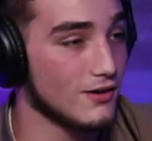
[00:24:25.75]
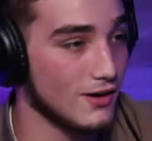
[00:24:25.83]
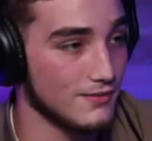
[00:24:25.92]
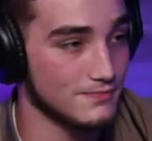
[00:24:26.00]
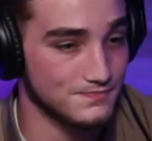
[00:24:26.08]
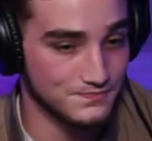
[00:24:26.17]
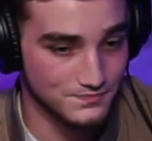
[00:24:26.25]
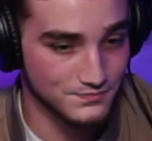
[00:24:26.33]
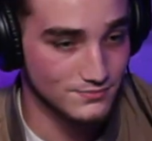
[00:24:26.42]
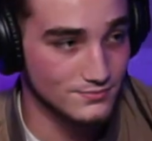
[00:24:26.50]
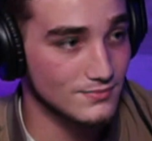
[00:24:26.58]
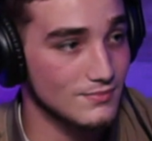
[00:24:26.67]
the belt on,
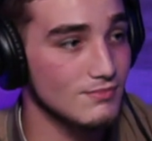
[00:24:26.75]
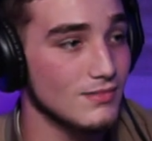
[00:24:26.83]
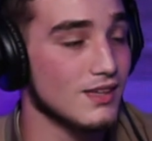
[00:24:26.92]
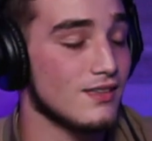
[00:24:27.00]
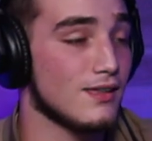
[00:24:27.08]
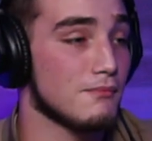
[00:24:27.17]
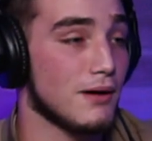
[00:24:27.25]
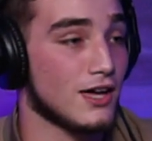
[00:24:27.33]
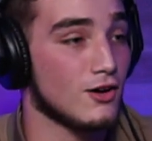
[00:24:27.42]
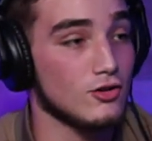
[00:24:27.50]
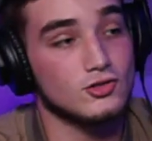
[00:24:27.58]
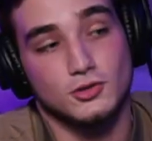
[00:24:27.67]
and then
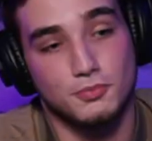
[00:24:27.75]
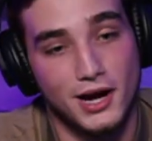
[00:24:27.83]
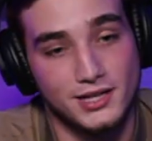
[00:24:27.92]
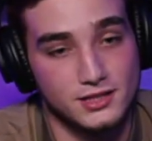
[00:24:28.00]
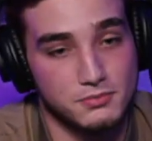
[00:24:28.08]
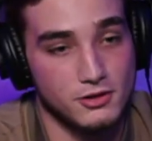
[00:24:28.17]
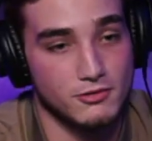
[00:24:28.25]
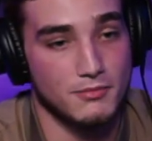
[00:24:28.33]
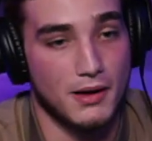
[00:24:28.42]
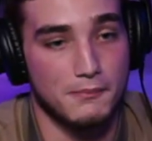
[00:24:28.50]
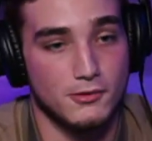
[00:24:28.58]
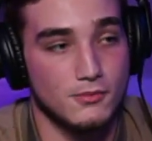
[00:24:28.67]
my coach surprises me
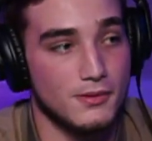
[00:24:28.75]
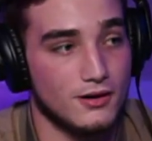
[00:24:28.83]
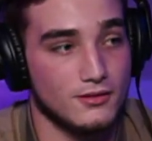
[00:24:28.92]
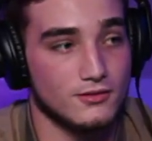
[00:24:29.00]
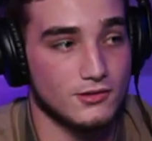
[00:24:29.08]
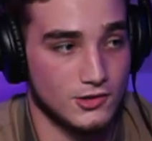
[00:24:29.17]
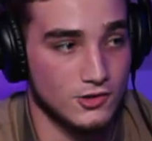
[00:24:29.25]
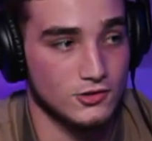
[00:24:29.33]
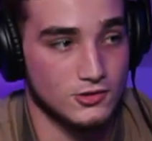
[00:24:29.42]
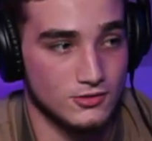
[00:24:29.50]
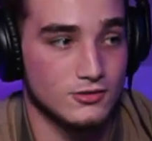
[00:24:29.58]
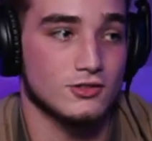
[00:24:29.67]
with my blue belt.
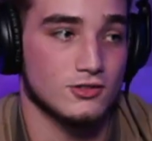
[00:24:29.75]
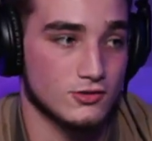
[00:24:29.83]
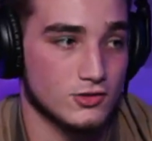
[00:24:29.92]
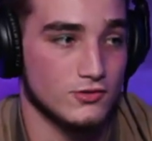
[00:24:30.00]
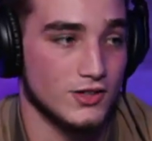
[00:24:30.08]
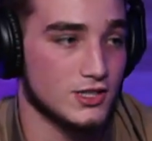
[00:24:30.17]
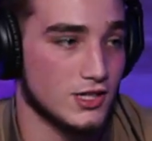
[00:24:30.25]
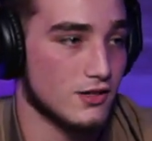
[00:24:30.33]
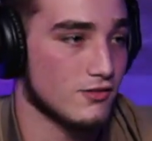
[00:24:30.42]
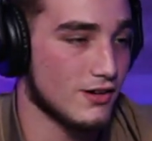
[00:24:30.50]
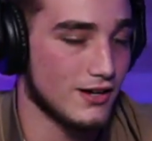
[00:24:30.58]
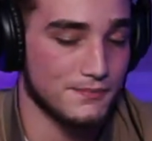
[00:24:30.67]
Coach
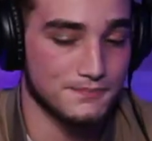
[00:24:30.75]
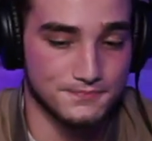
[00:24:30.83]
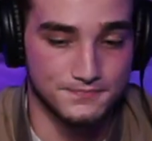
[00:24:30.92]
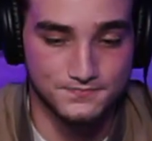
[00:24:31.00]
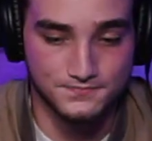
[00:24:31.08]
Ceviche, right? Yeah.